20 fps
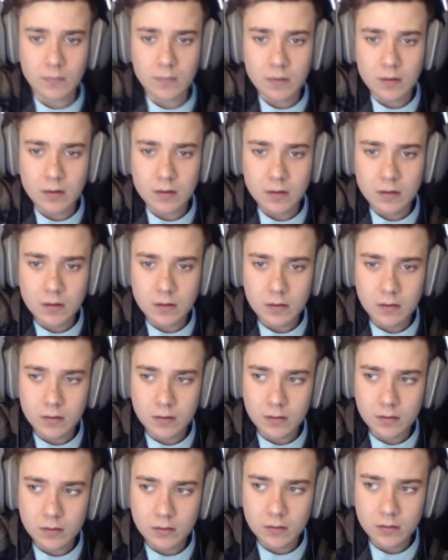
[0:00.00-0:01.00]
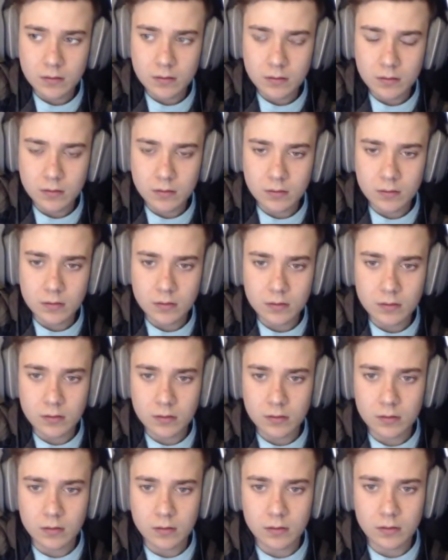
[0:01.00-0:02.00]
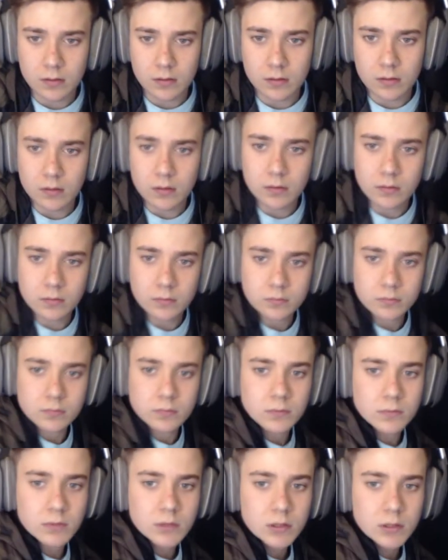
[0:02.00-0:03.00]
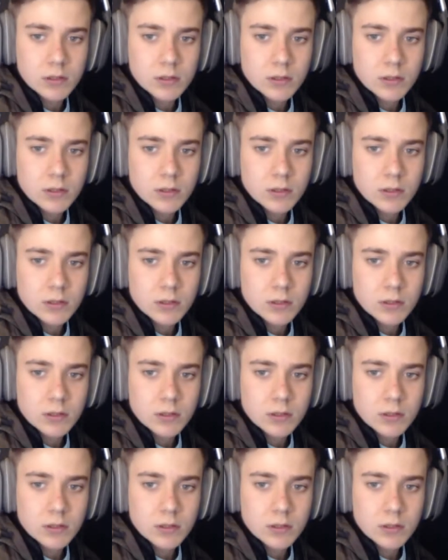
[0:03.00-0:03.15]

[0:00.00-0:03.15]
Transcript: [no speech]